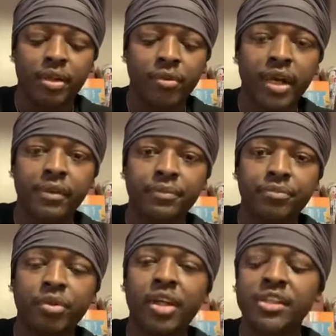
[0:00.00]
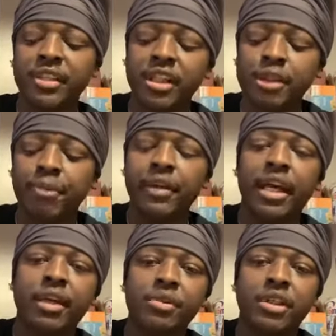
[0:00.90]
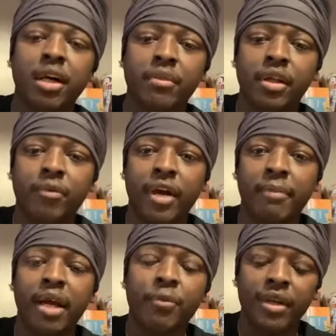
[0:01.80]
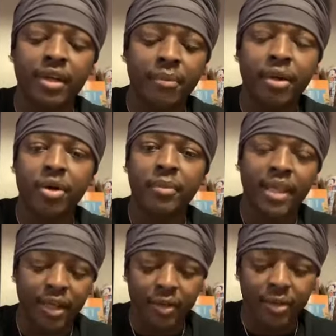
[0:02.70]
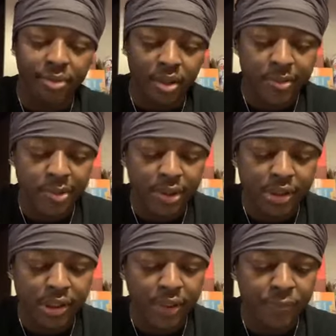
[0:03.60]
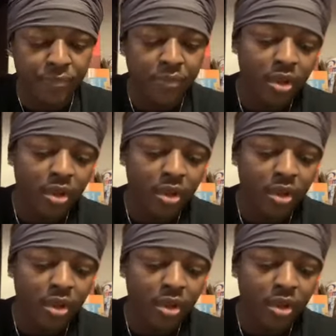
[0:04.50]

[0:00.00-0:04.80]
Right? We understand the spirit that he was coming in, right? By reading about him and hearing about him. You understand?